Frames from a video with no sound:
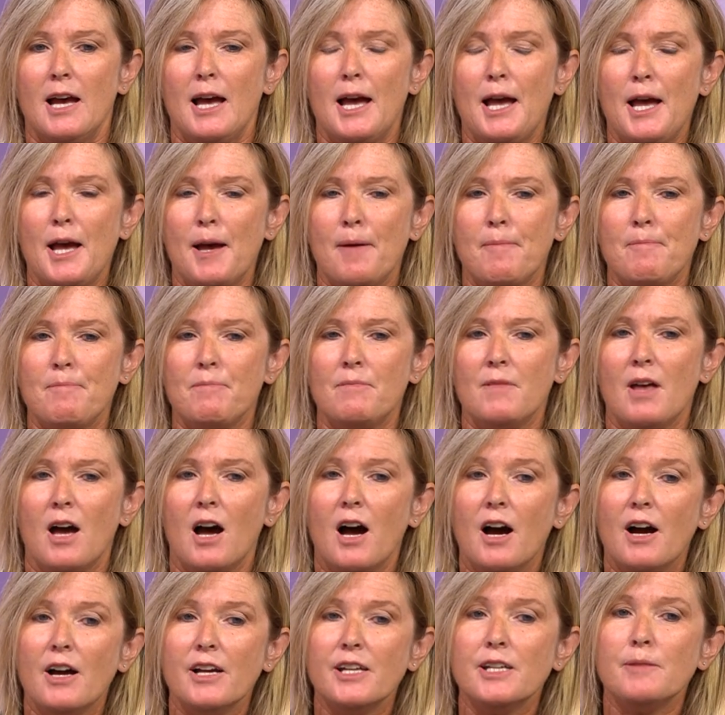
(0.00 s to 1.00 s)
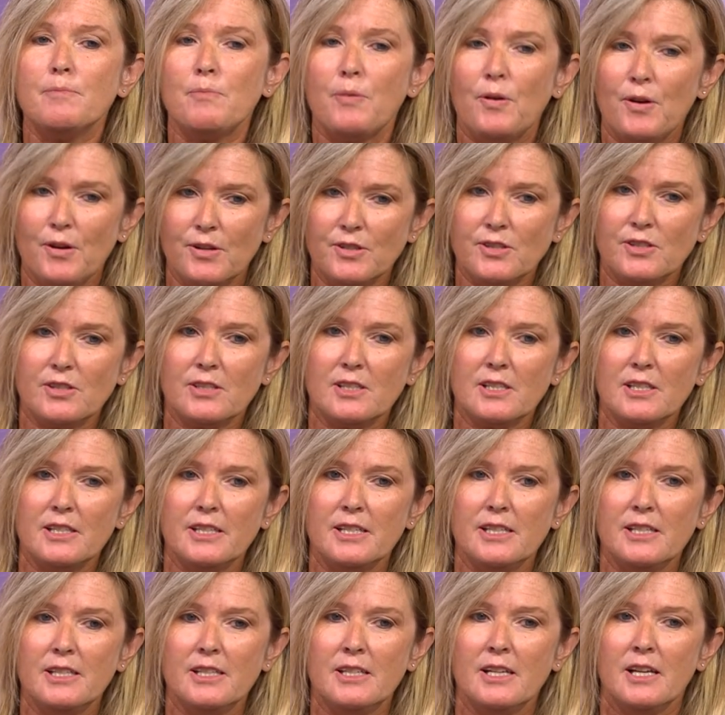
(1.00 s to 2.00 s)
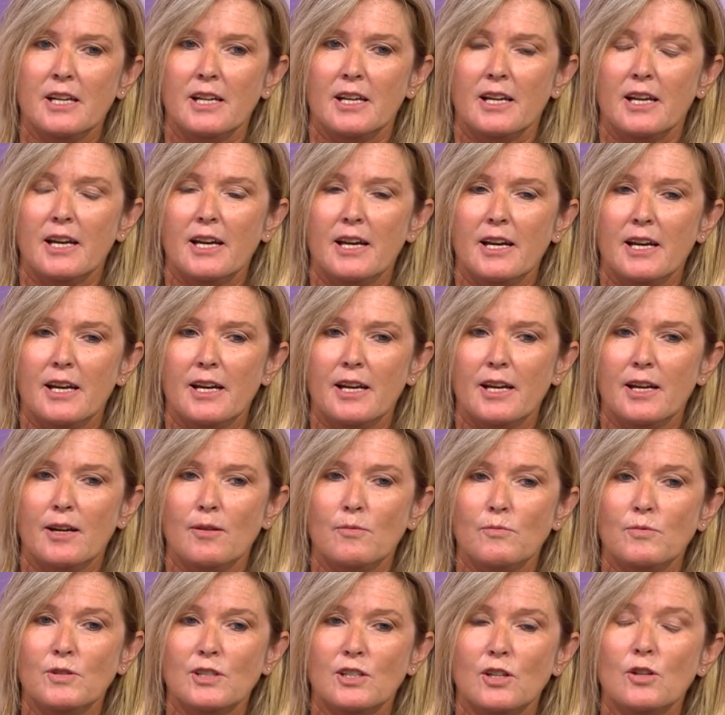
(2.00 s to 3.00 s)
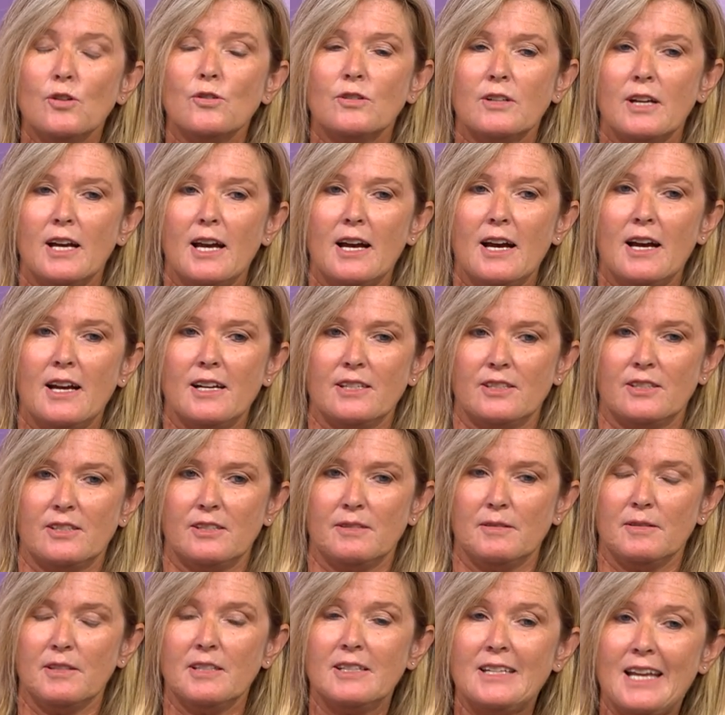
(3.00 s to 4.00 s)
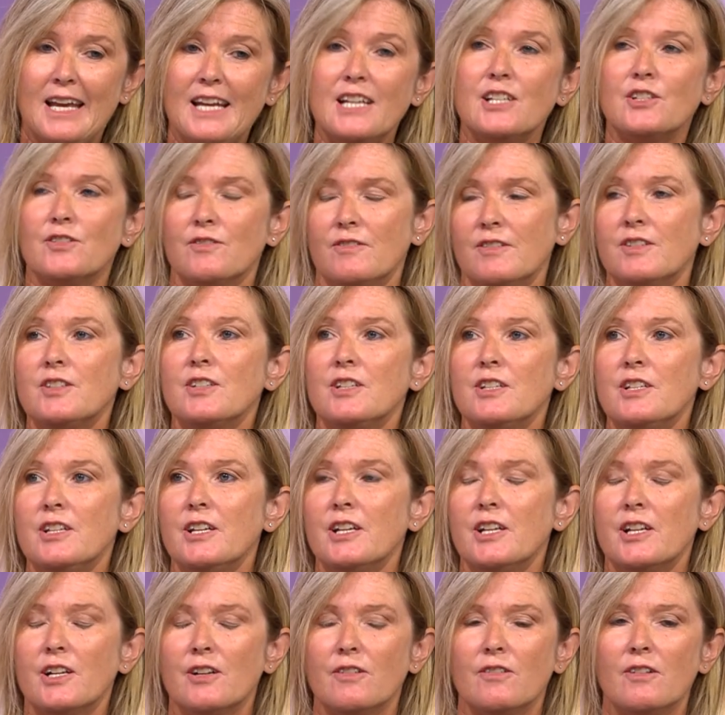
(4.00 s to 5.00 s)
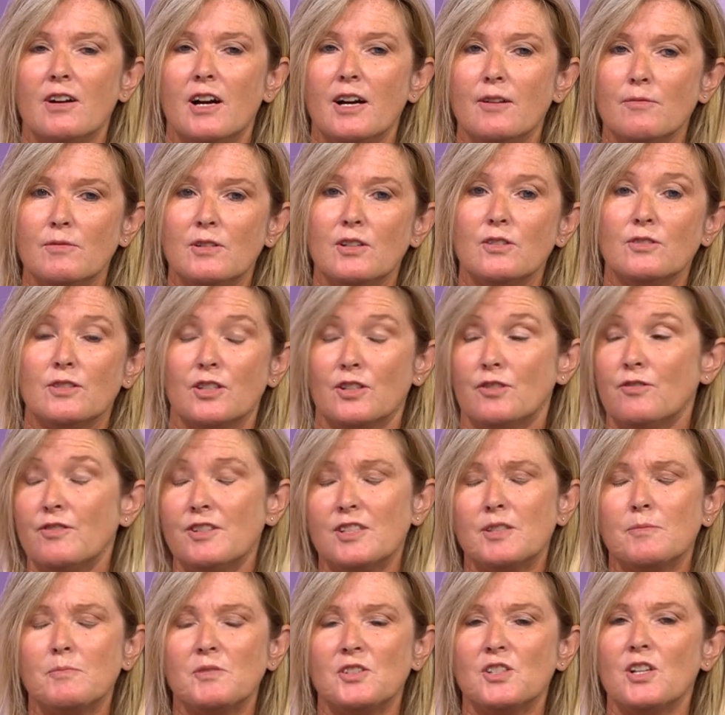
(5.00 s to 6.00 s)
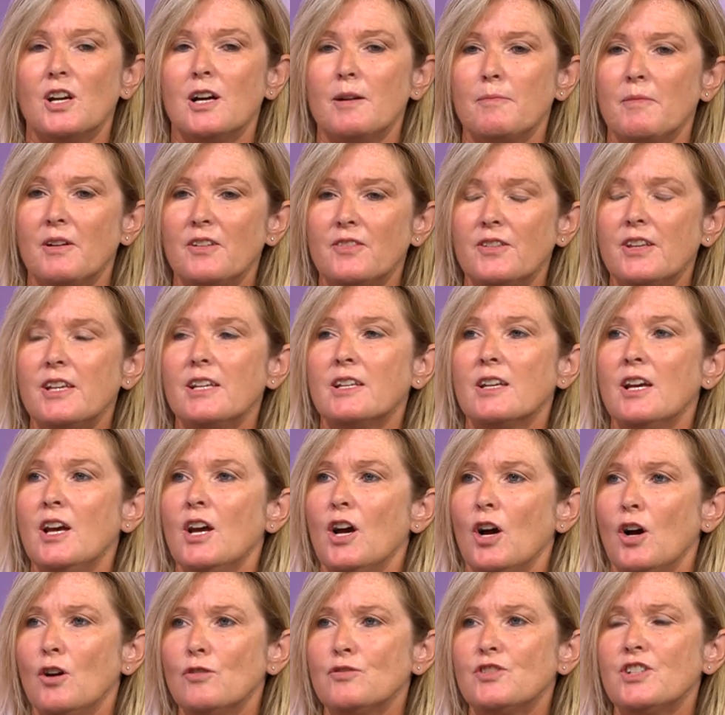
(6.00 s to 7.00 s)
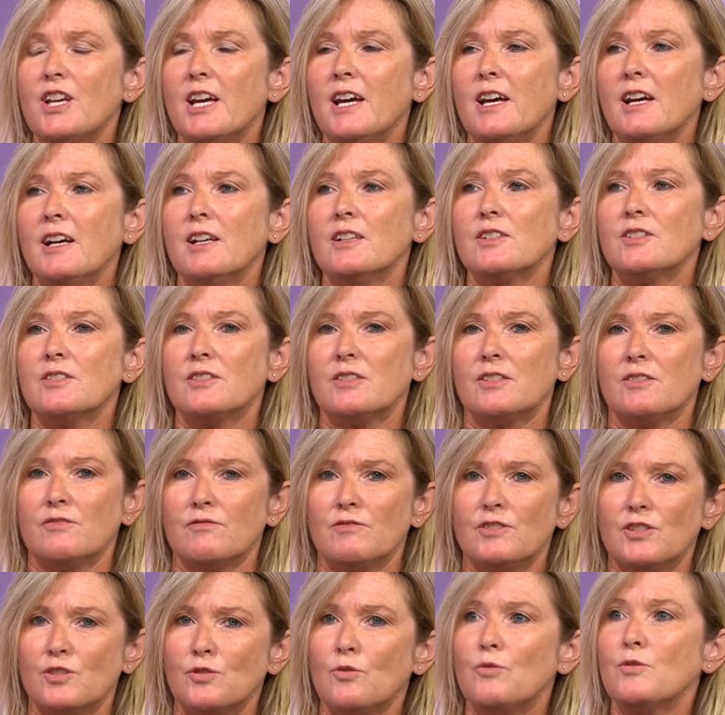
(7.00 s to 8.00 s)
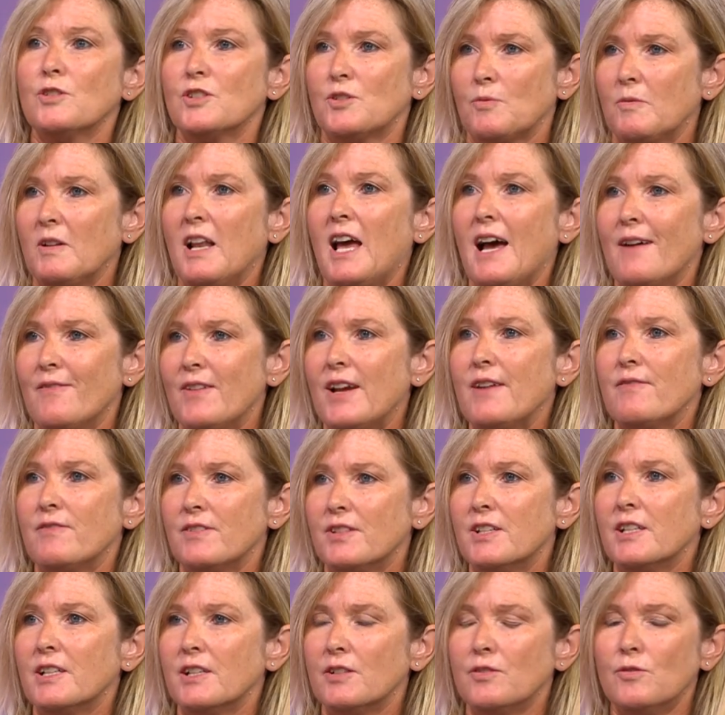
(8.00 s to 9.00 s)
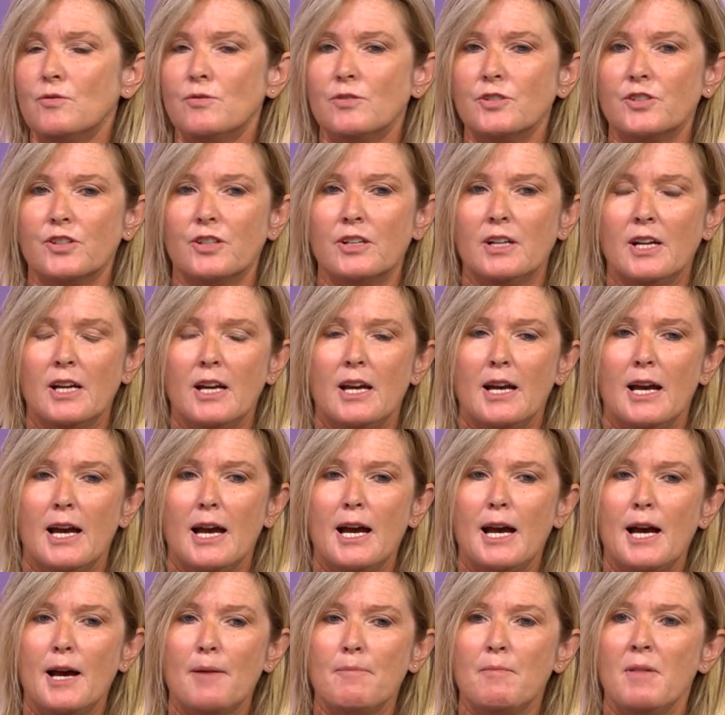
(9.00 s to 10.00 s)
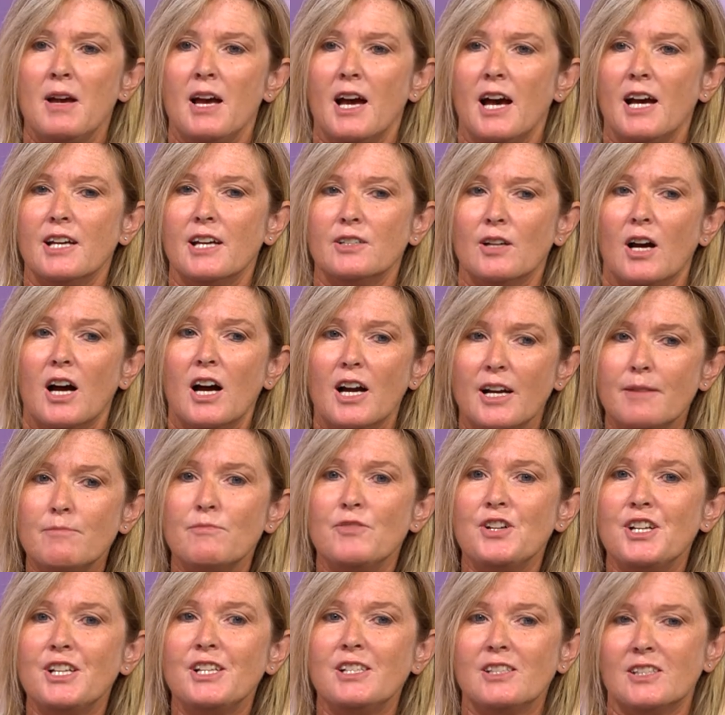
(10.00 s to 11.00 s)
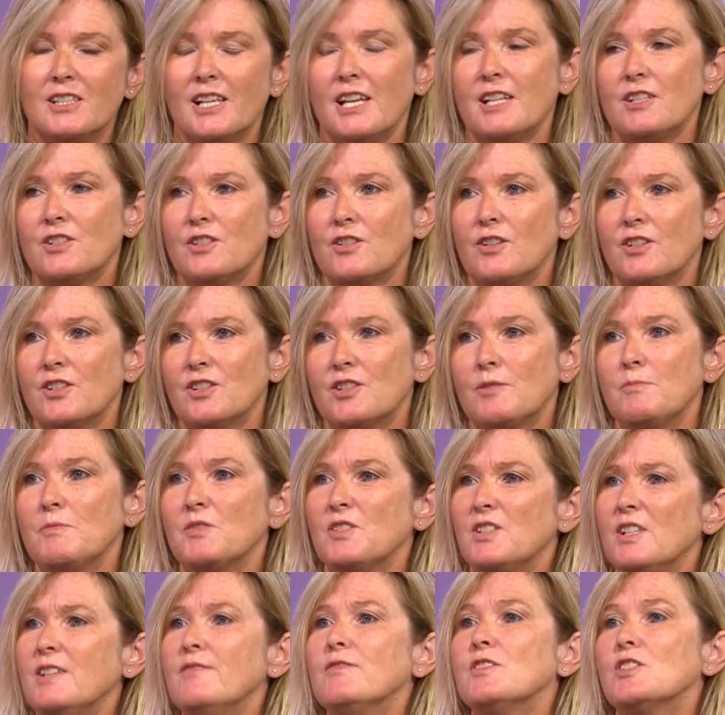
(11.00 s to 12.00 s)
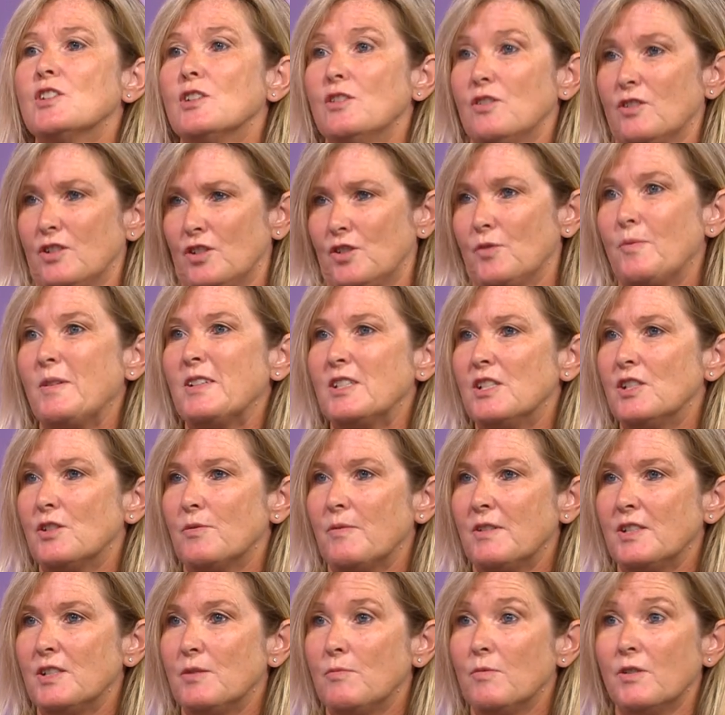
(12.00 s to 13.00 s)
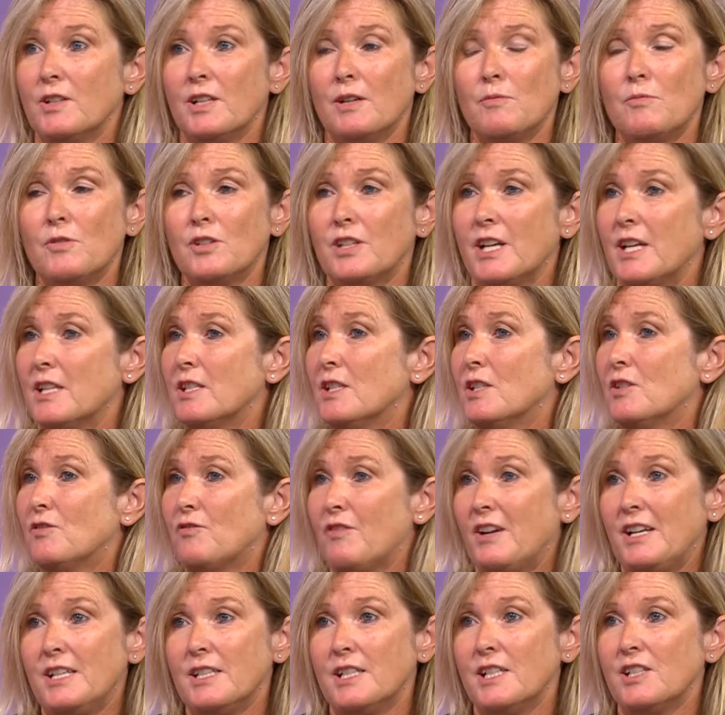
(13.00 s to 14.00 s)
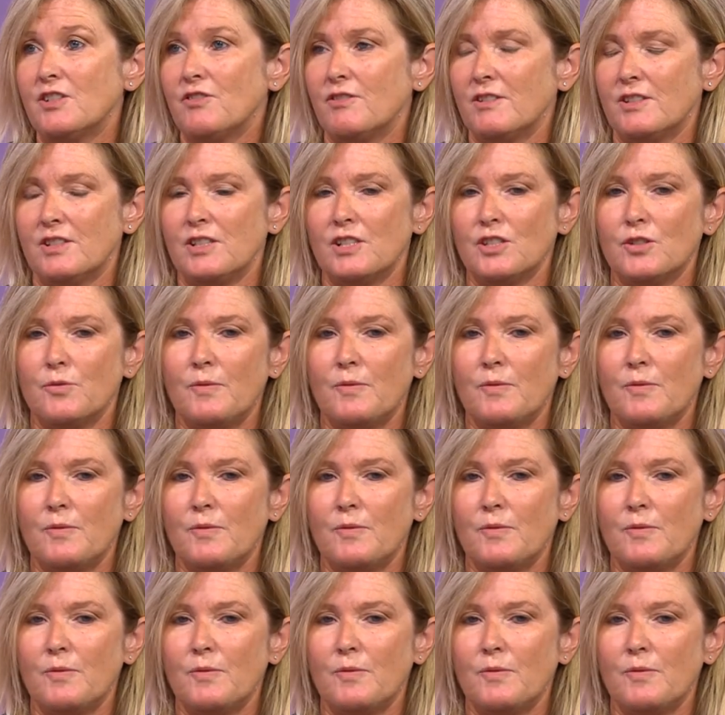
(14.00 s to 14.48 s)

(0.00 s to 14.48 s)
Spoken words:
I personally would look at later in the year. I would look at Christmas time. I think hotels, resorts will have everything in order. And I'm really saying to customers, even to look at 2021, and we're getting great interest in